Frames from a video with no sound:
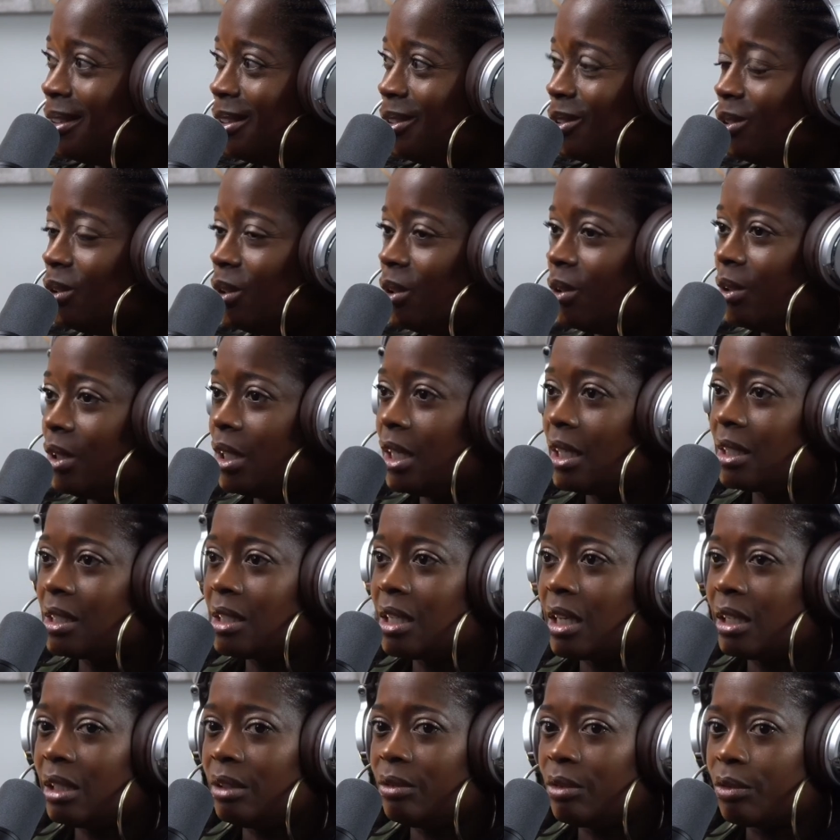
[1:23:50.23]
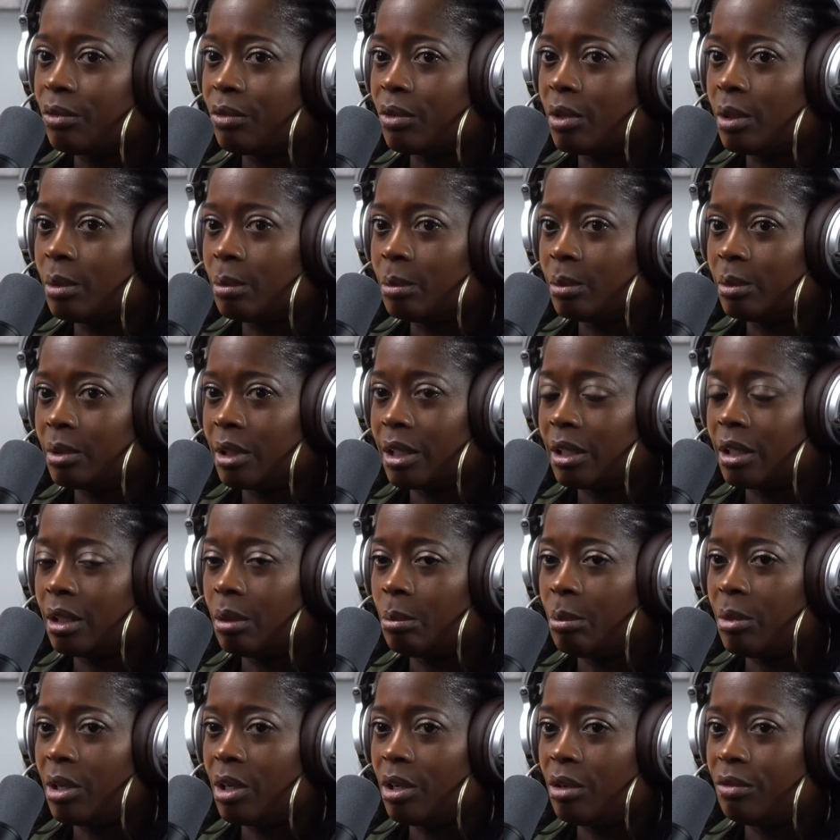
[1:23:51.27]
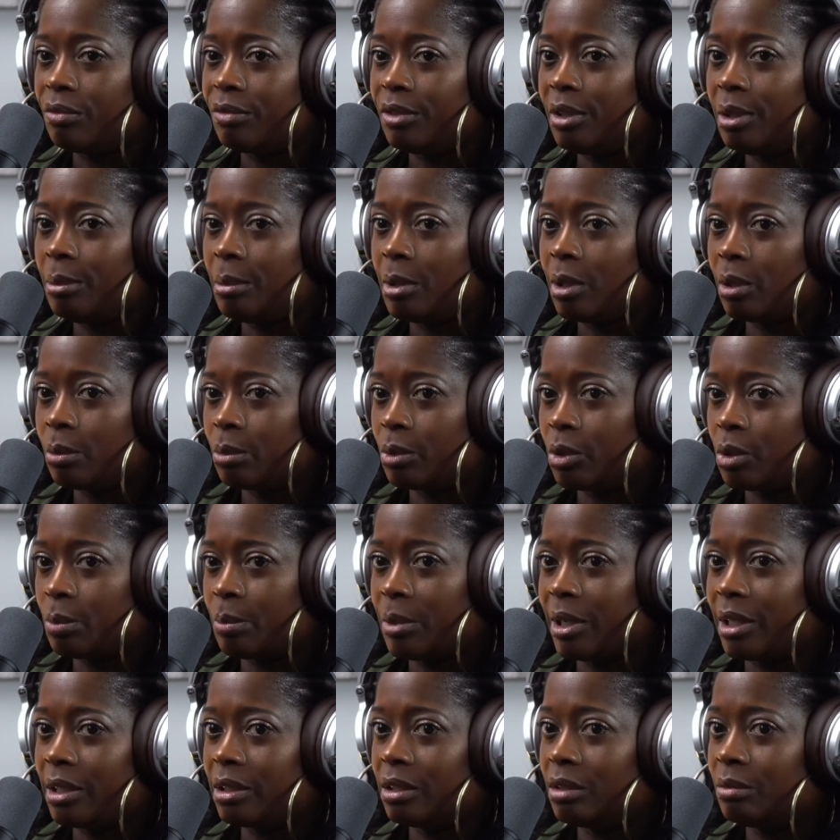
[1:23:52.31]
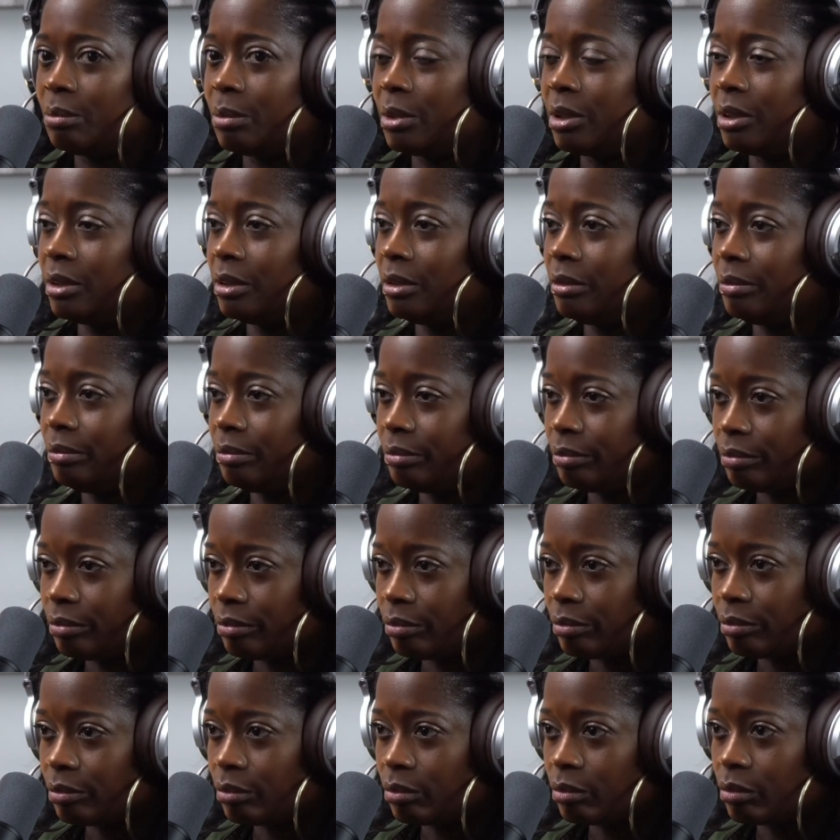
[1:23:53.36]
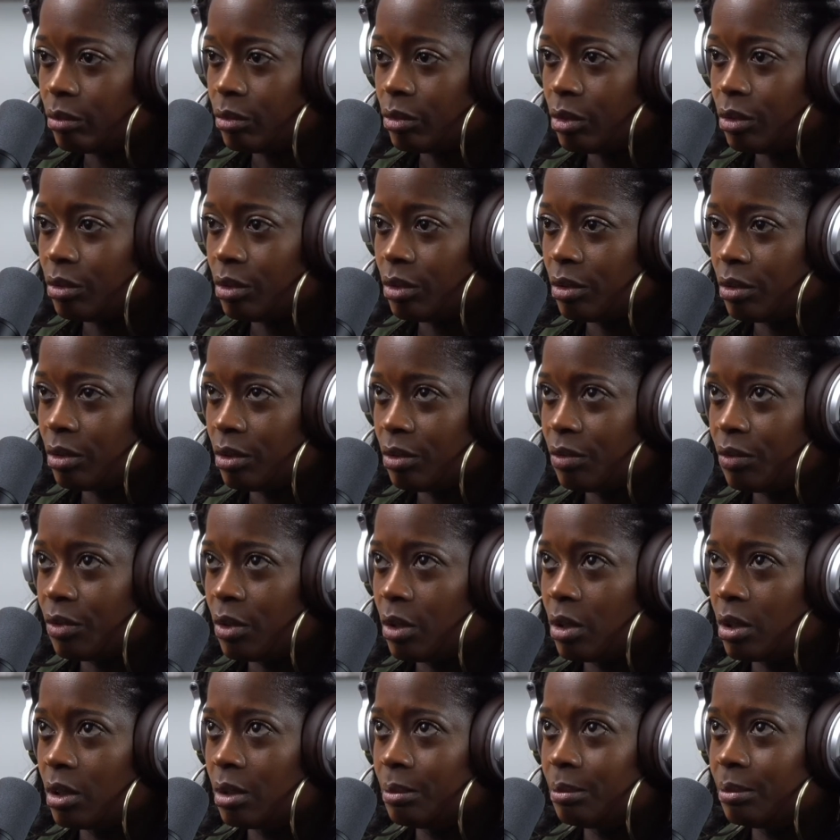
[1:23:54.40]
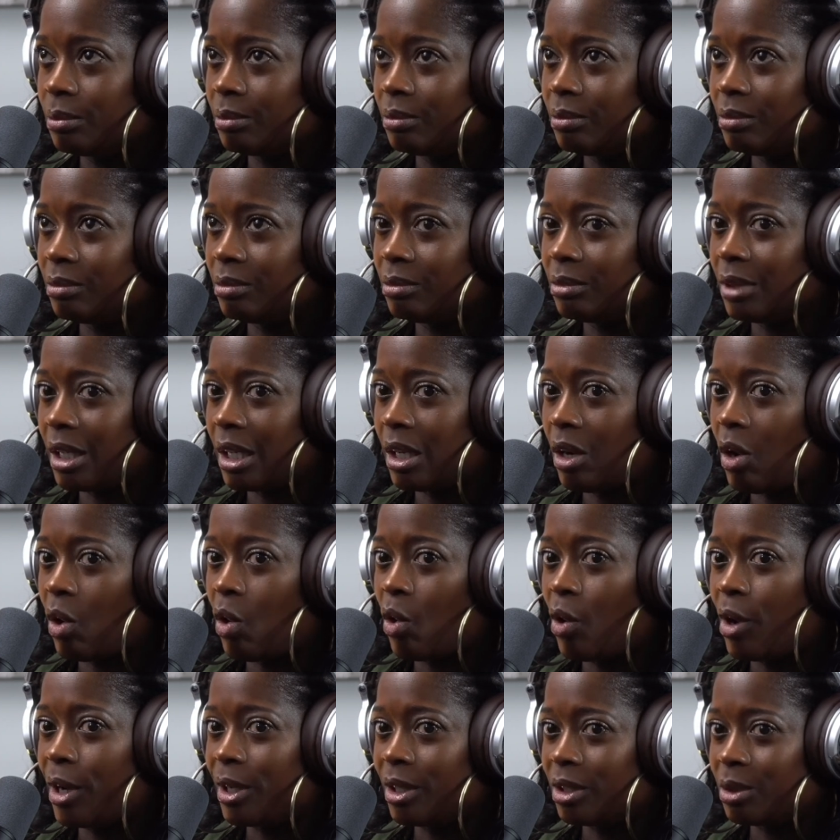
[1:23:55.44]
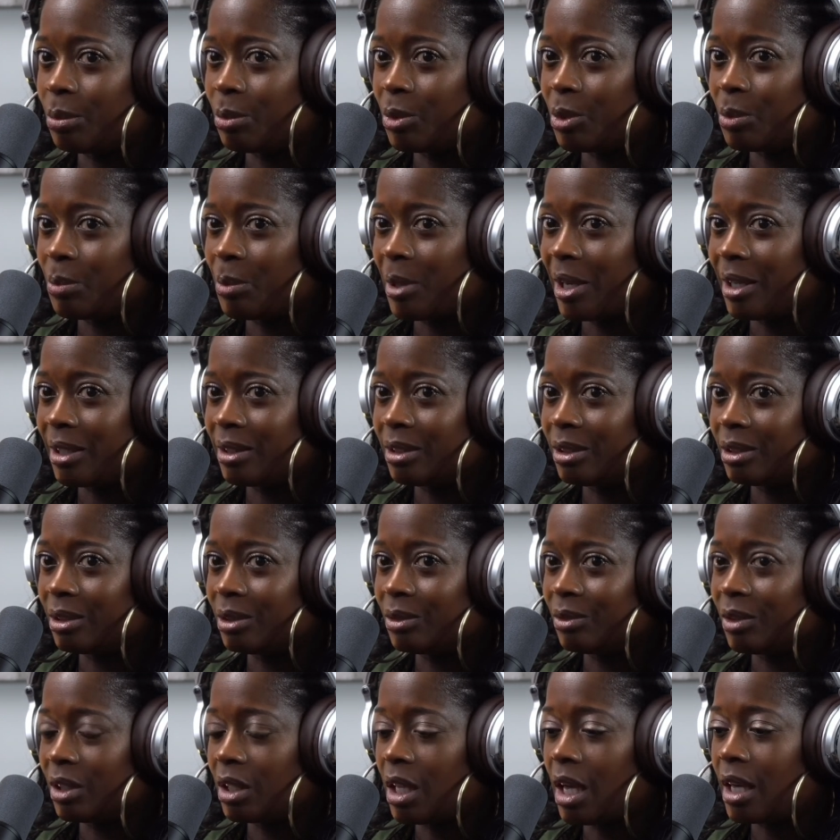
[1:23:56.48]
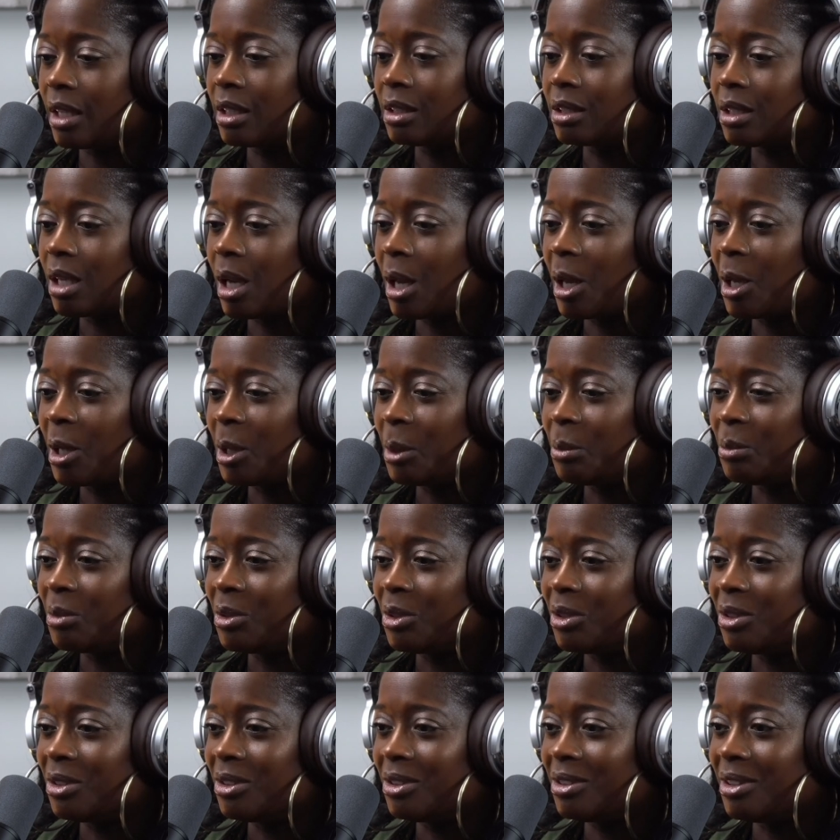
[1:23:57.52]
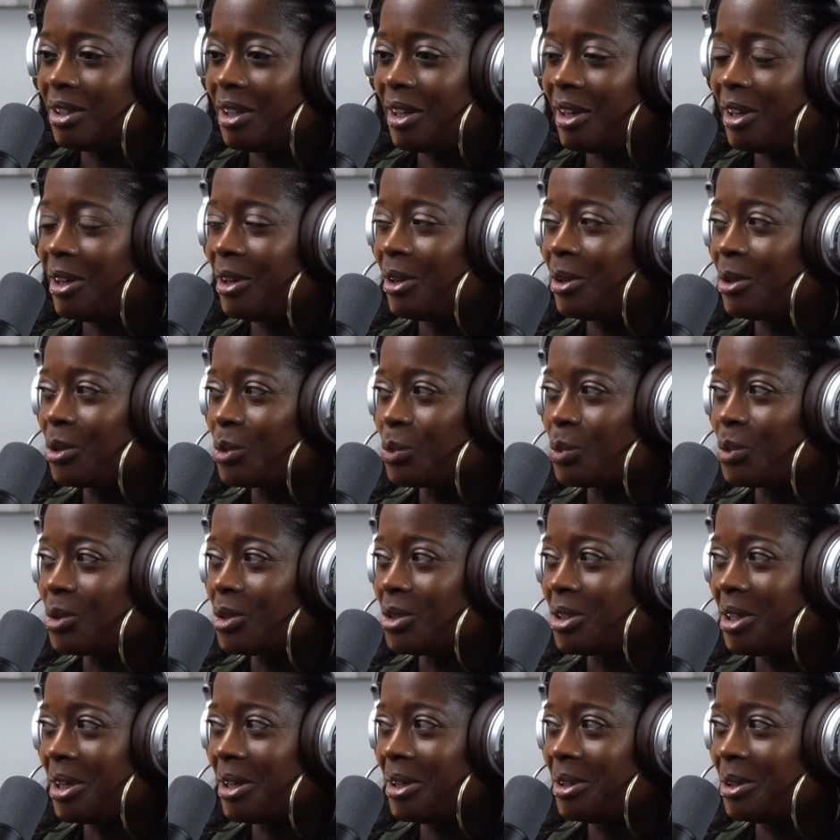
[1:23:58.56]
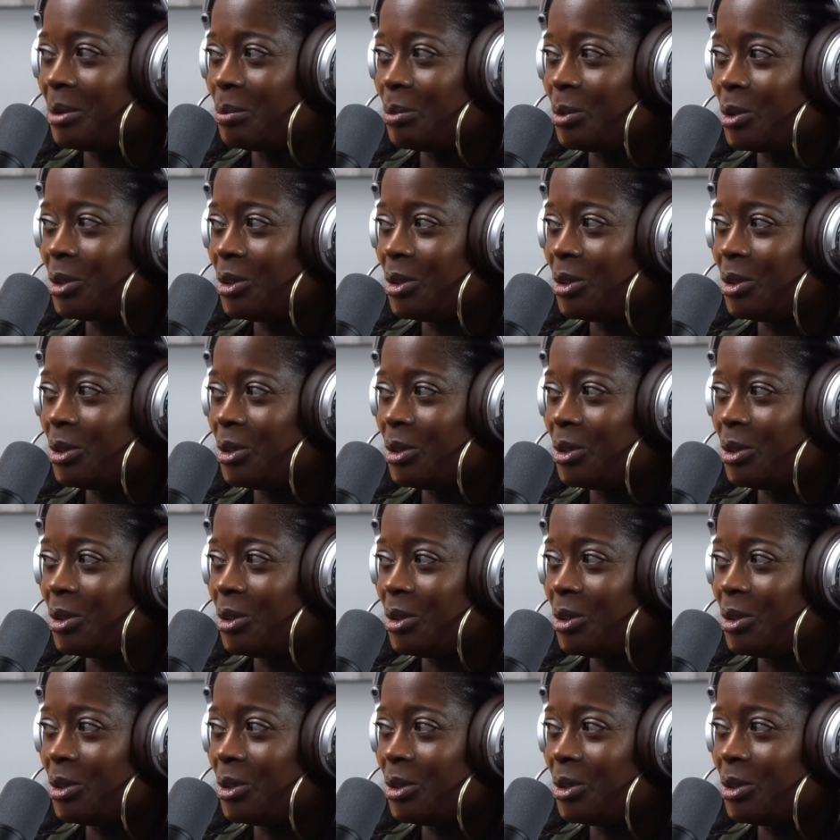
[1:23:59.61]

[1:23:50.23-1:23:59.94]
And that's not even from like a male female perspective, but from like an artist perspective. A lot of times the hairs will stand up